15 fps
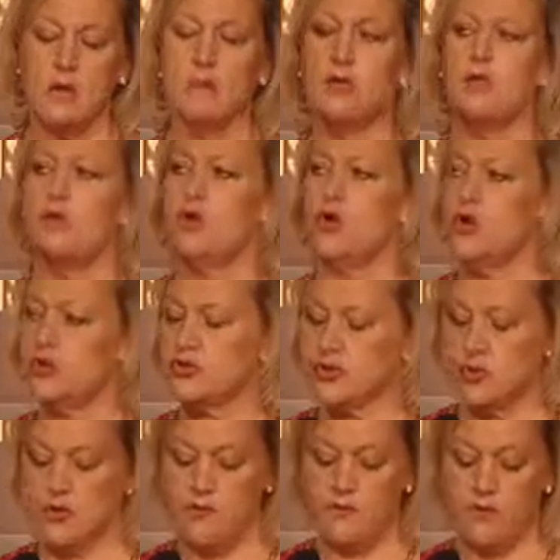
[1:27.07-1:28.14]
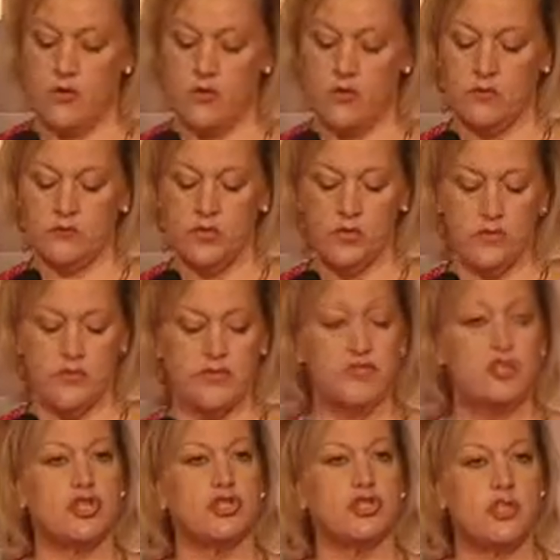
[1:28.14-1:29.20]
but were also involved with the
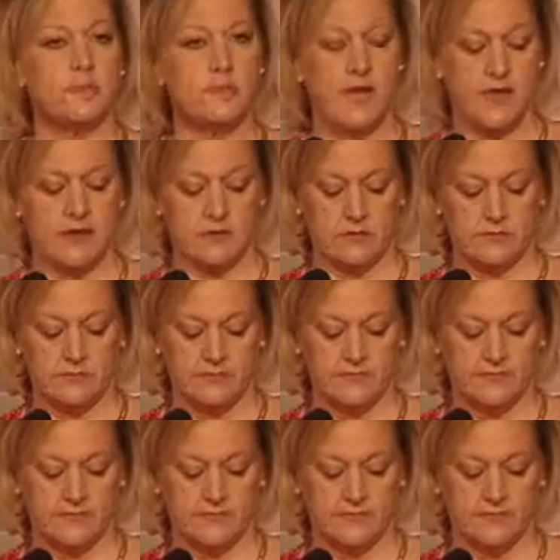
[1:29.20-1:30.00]
judging panel.